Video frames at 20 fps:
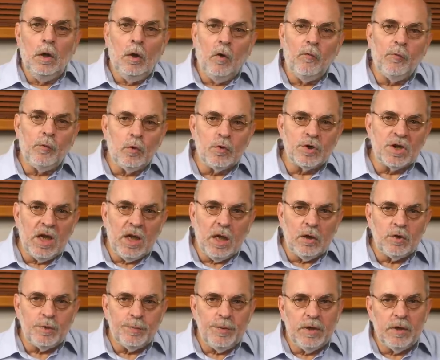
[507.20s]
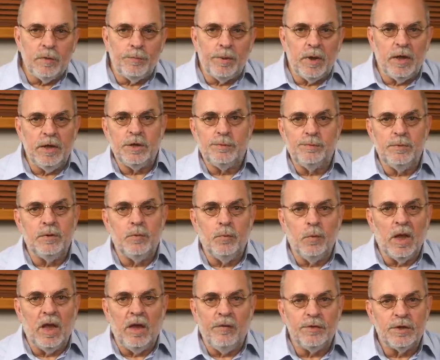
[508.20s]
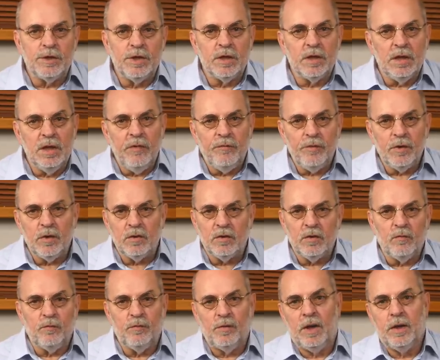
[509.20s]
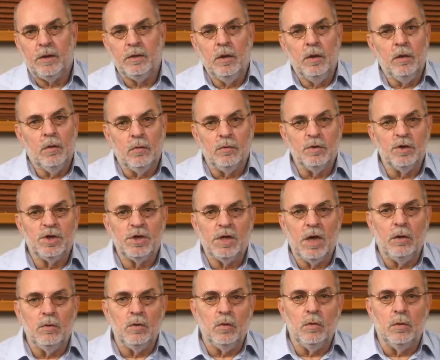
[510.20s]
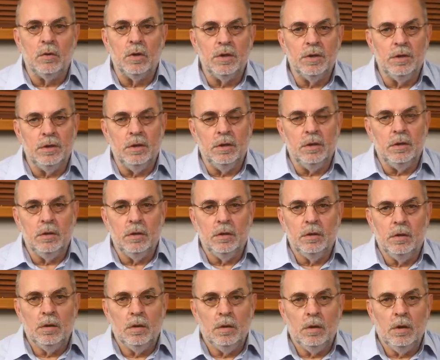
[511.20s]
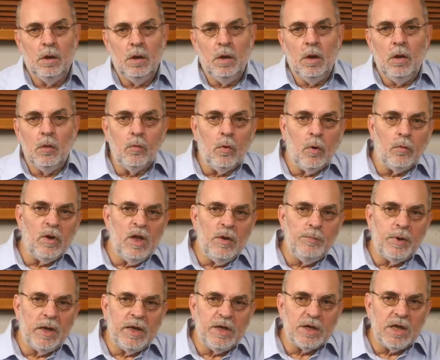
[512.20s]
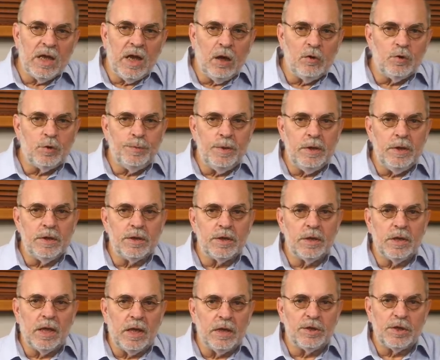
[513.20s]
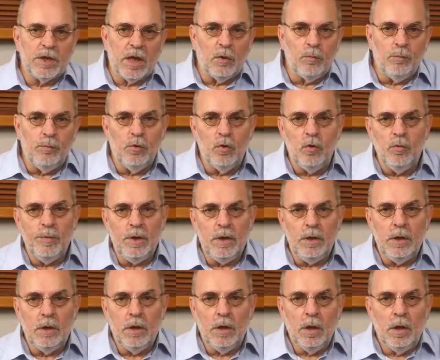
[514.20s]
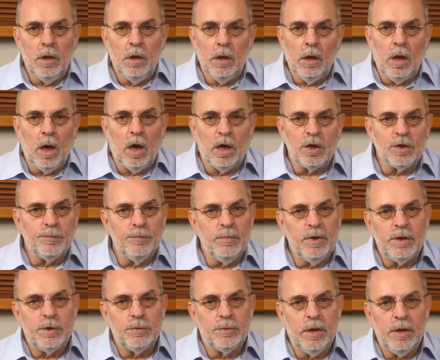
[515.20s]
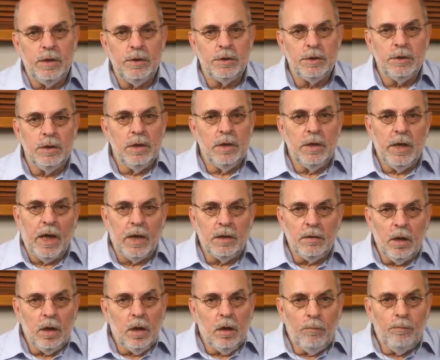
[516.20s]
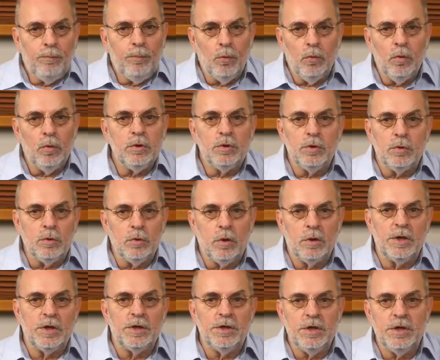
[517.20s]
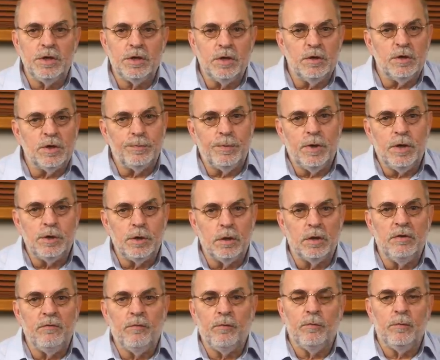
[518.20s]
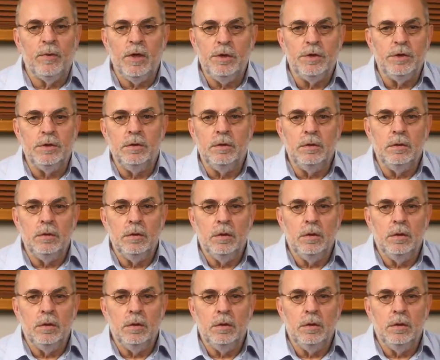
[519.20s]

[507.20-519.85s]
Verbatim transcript: Of course, loudspeaker placement will have a significant effect on the sound quality. Wrongly placed loudspeakers can sound boomy, a harsh mid-range and poor to non-existent spatial information.